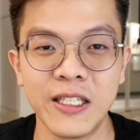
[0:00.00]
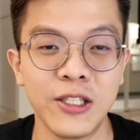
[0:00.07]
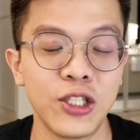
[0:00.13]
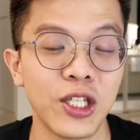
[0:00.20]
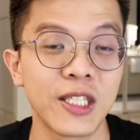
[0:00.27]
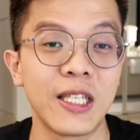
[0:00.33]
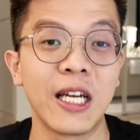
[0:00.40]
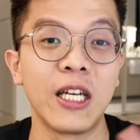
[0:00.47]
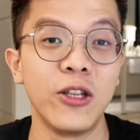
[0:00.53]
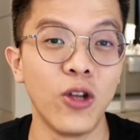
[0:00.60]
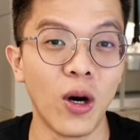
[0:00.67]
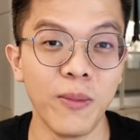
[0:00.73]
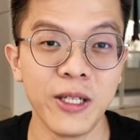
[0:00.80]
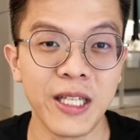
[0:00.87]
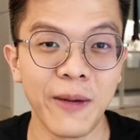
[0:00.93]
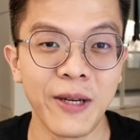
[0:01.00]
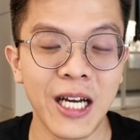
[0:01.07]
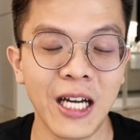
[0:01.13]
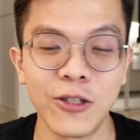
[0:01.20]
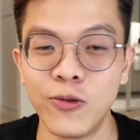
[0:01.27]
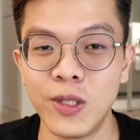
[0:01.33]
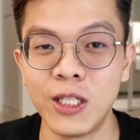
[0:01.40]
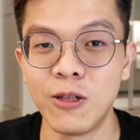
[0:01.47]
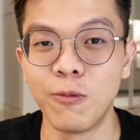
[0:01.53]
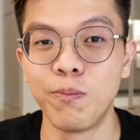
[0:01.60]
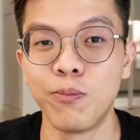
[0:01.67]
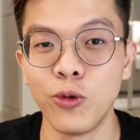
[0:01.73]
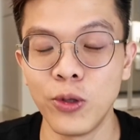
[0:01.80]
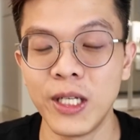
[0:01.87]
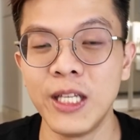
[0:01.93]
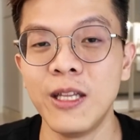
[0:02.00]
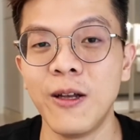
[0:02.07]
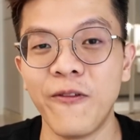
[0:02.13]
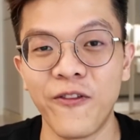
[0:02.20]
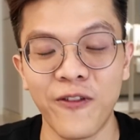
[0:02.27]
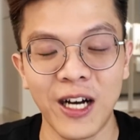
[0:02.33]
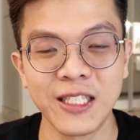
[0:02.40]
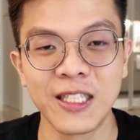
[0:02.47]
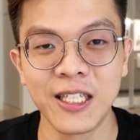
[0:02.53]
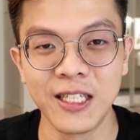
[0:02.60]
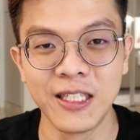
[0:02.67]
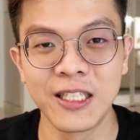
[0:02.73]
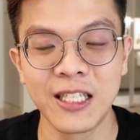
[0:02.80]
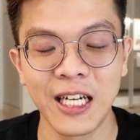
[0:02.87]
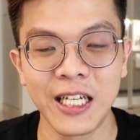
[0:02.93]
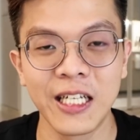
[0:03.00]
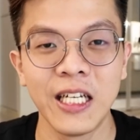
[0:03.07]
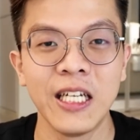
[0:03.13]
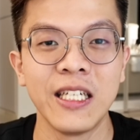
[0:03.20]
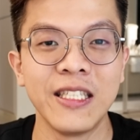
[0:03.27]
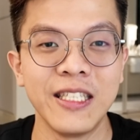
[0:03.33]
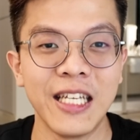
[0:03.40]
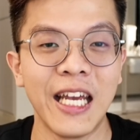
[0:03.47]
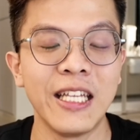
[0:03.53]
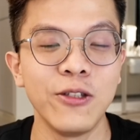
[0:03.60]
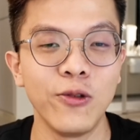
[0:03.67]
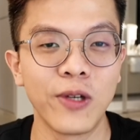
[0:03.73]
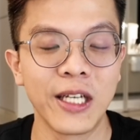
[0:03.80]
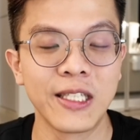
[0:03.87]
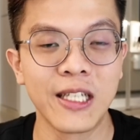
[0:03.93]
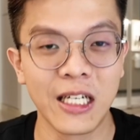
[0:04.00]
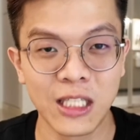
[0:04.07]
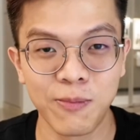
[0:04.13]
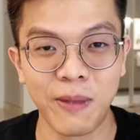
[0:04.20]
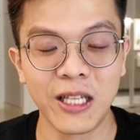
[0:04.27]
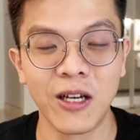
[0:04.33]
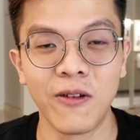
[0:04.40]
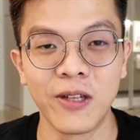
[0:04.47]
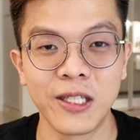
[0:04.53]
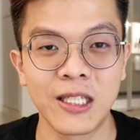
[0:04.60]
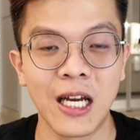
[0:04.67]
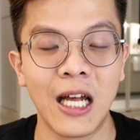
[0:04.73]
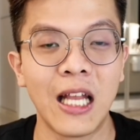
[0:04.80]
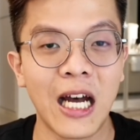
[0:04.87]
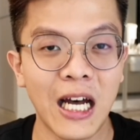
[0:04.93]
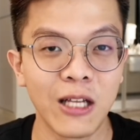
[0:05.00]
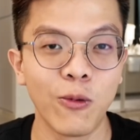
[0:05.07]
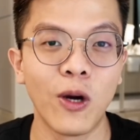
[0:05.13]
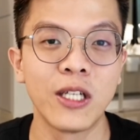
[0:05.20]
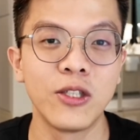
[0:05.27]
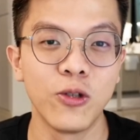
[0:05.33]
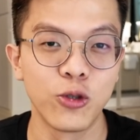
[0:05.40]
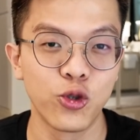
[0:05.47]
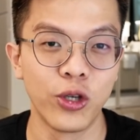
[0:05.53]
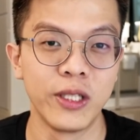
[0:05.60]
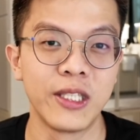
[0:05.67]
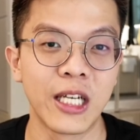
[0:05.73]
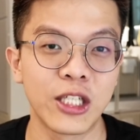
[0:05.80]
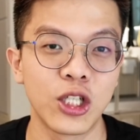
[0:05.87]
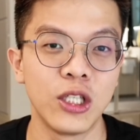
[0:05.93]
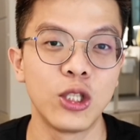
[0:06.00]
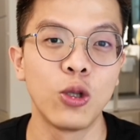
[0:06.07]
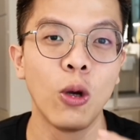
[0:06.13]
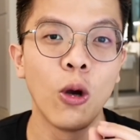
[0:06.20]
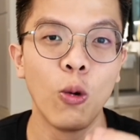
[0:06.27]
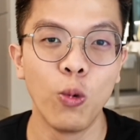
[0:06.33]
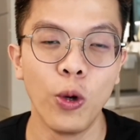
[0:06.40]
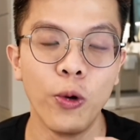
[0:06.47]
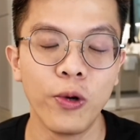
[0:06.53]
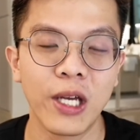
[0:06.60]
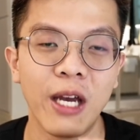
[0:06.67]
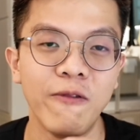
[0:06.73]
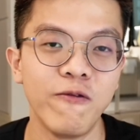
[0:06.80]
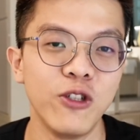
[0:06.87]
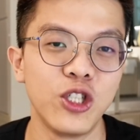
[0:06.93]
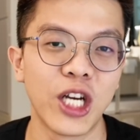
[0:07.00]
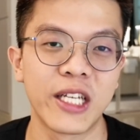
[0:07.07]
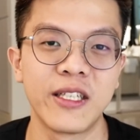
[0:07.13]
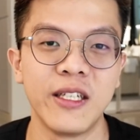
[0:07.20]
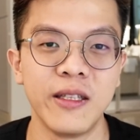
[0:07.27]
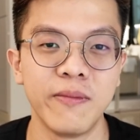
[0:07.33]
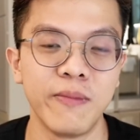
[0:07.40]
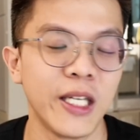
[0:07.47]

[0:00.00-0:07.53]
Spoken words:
It's just like a normal debit card. You need to put in the funds inside, then you can start spending on this card. Otherwise, your transactions will get rejected.